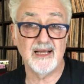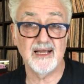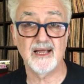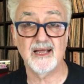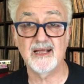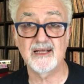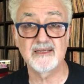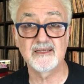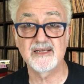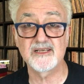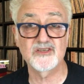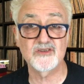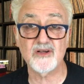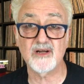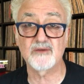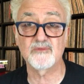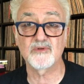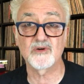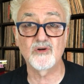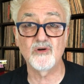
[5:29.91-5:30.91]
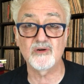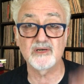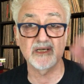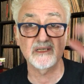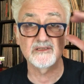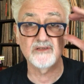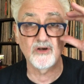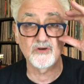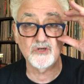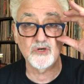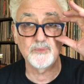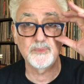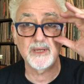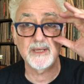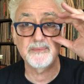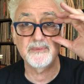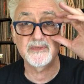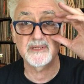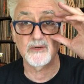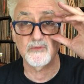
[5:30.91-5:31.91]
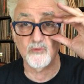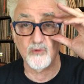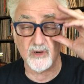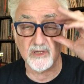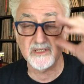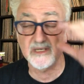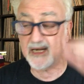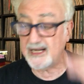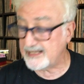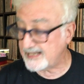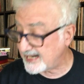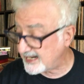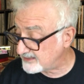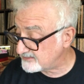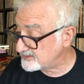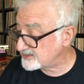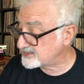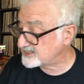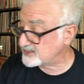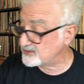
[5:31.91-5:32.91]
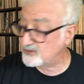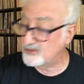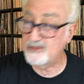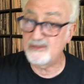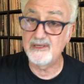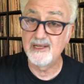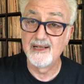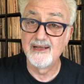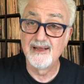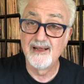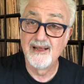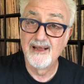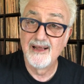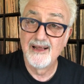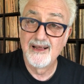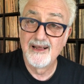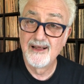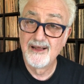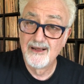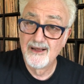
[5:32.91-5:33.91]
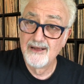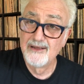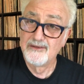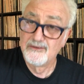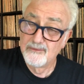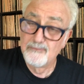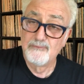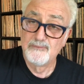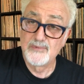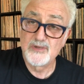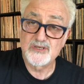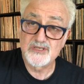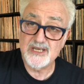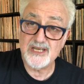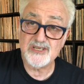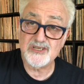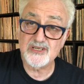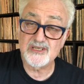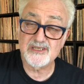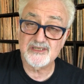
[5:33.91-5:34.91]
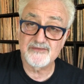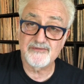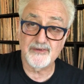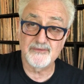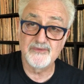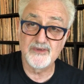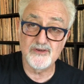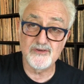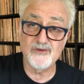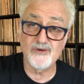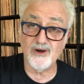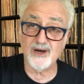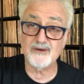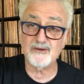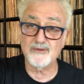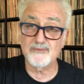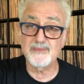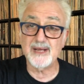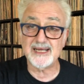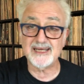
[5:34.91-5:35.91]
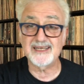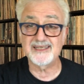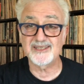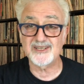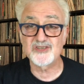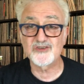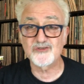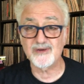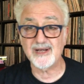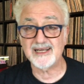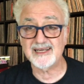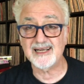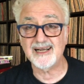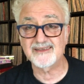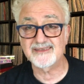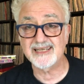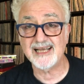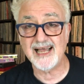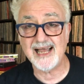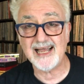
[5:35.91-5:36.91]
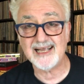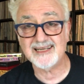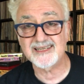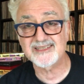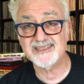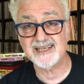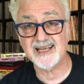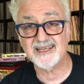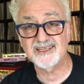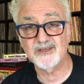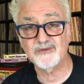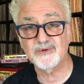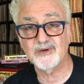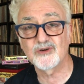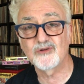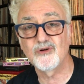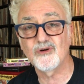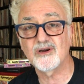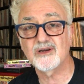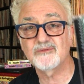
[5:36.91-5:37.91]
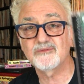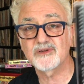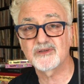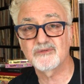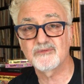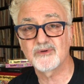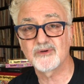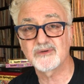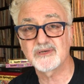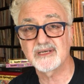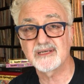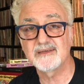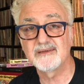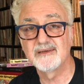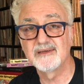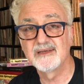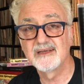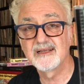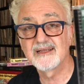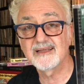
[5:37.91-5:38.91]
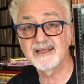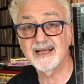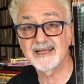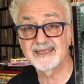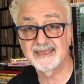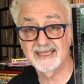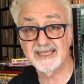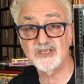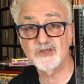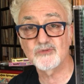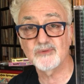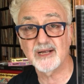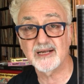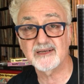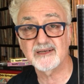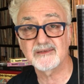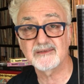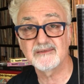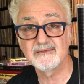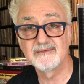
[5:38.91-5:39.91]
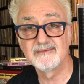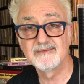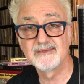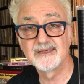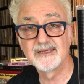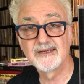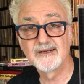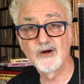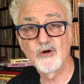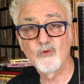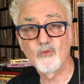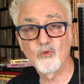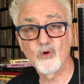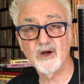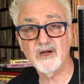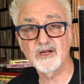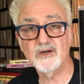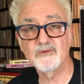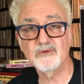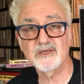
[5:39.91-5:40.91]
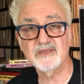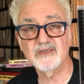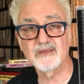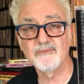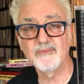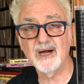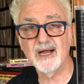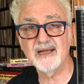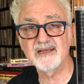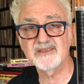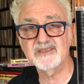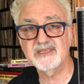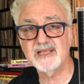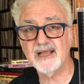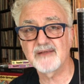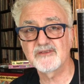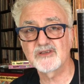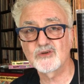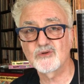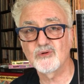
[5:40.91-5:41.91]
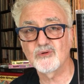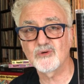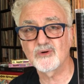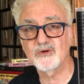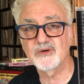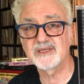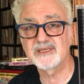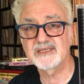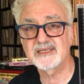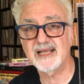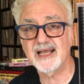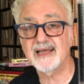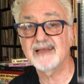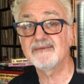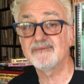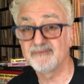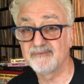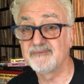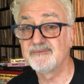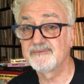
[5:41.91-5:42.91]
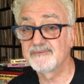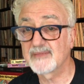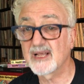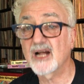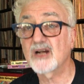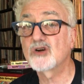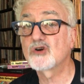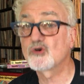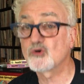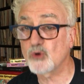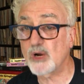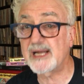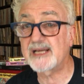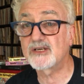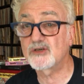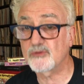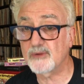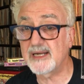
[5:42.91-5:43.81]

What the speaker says: And he started recording local people, and then word got out, and soon musicians from New York were making the trek out to Hackensack to record with Rudy, like this record, working with the Miles Davis Quintet, a great,